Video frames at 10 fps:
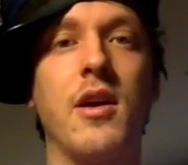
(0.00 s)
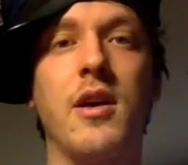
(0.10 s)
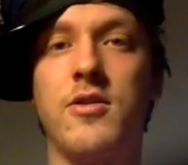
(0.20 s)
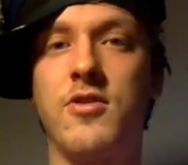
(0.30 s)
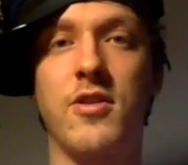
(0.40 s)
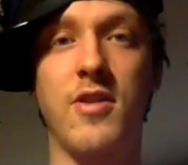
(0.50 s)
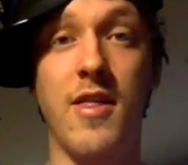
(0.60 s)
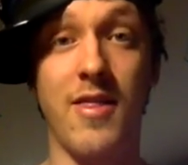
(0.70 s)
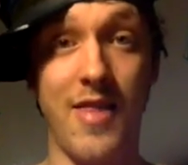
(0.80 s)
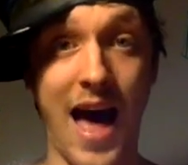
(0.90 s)
It's just
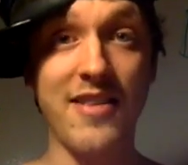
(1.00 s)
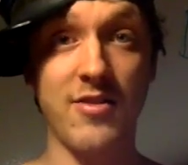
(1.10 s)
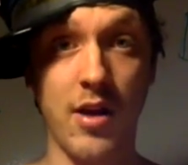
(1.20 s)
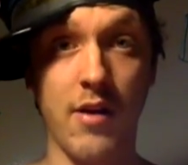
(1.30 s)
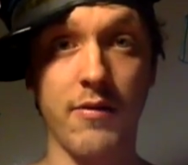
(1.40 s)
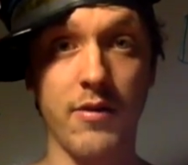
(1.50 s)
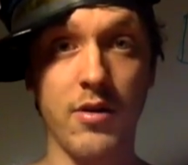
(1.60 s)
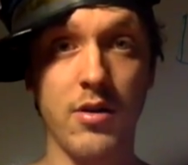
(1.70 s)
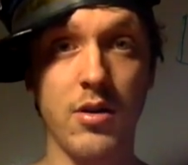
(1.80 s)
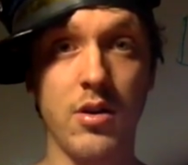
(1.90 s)
that stuff
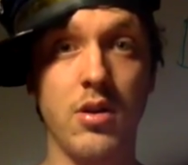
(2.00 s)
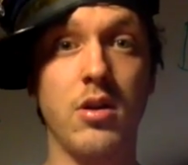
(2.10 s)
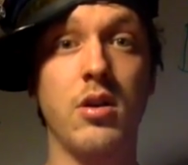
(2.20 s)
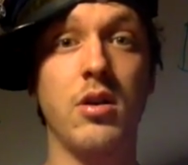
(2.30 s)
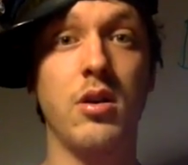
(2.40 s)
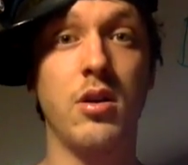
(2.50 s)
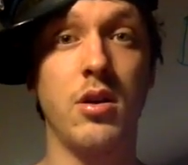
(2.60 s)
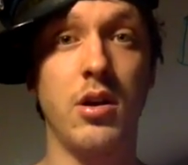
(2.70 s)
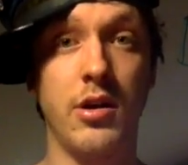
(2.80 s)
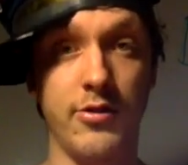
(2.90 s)

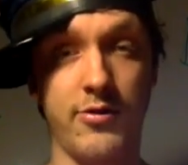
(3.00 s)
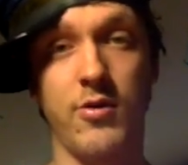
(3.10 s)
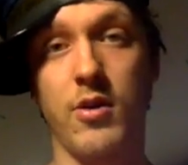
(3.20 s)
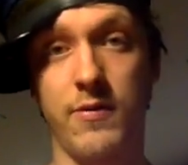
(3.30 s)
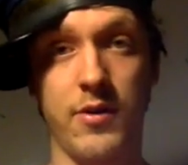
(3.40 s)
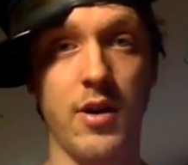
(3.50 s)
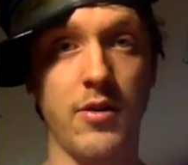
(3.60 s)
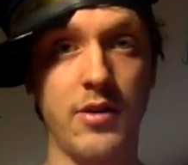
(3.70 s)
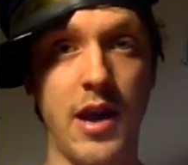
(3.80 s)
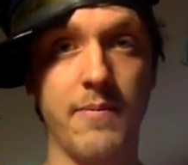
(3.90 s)
is a story for
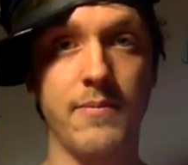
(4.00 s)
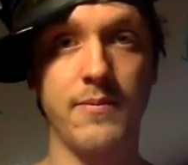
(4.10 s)
another time.